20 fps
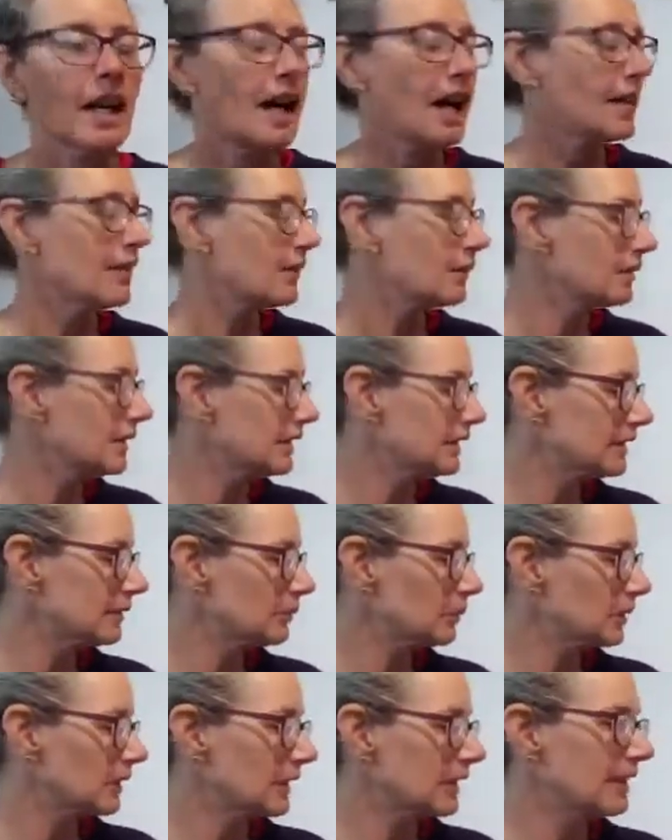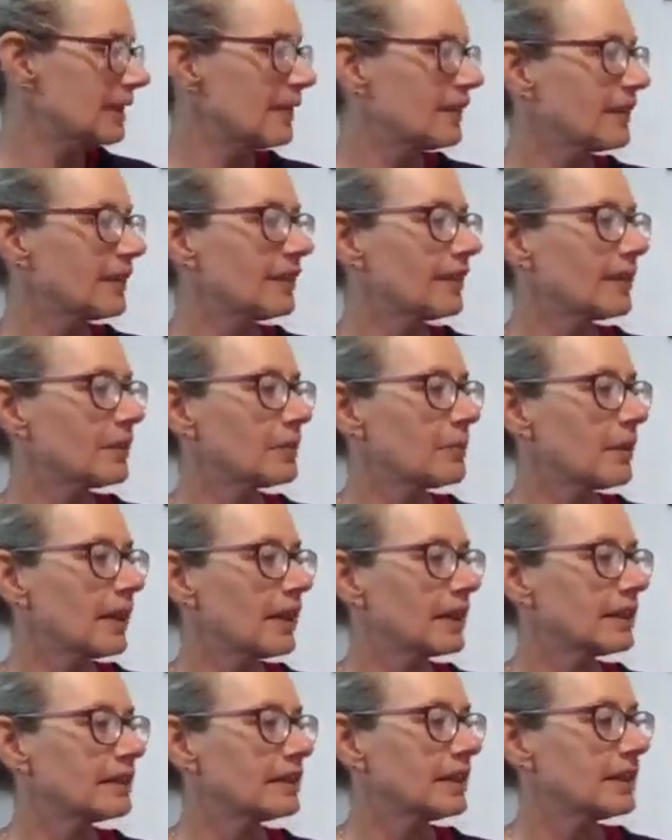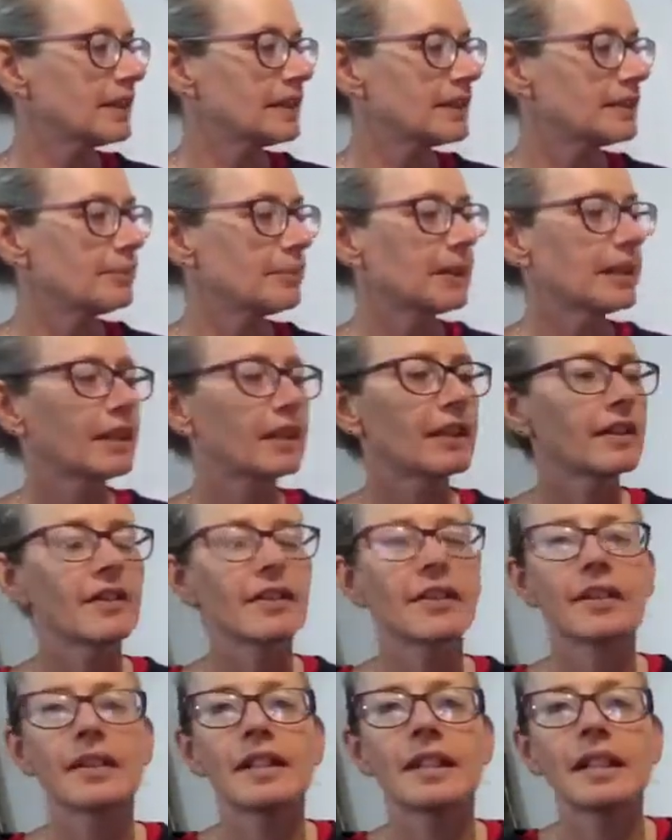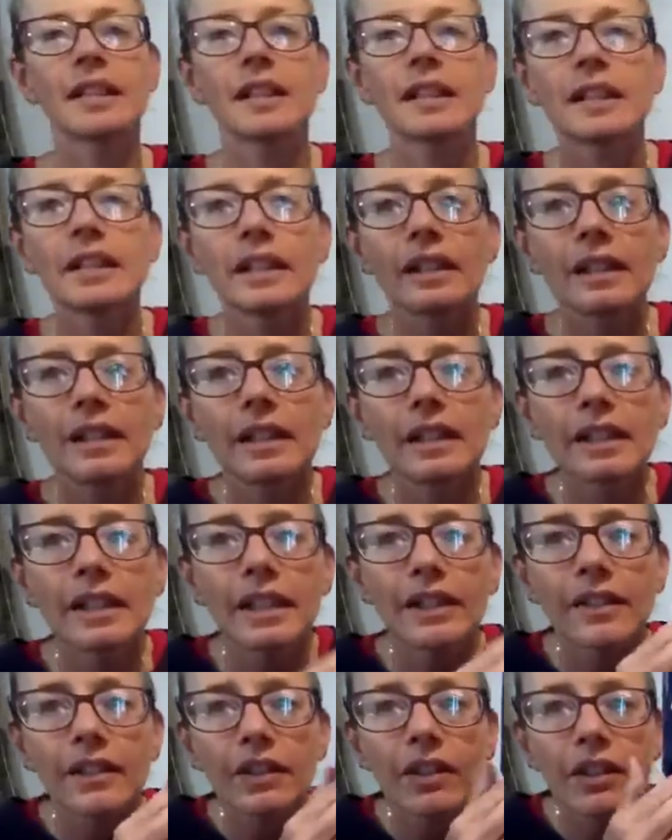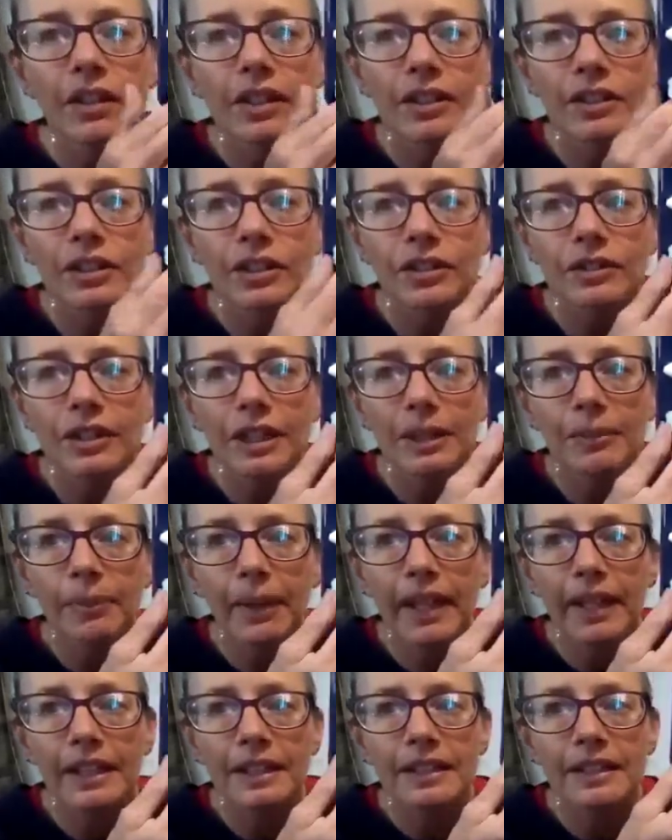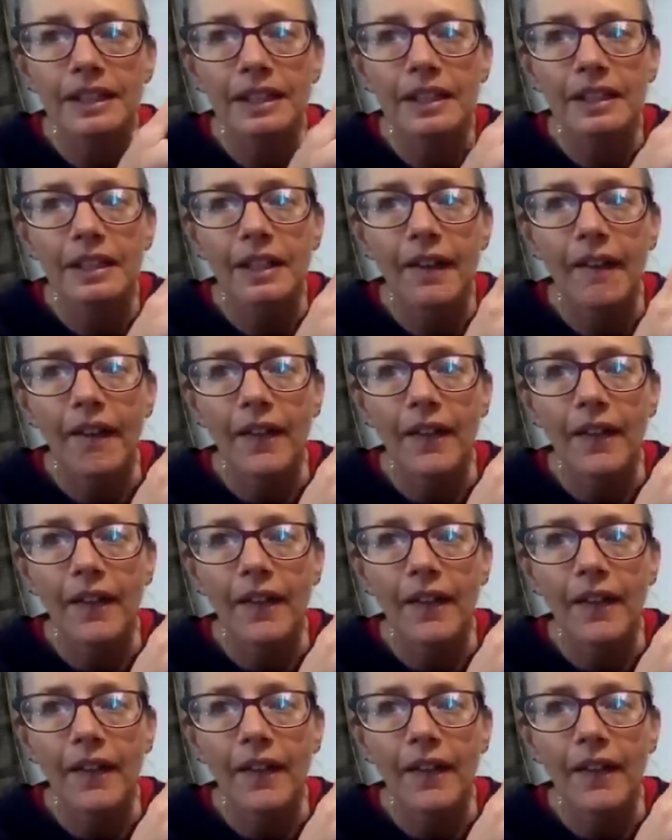And the reason why this is so bad is because these are called the tuning pegs here.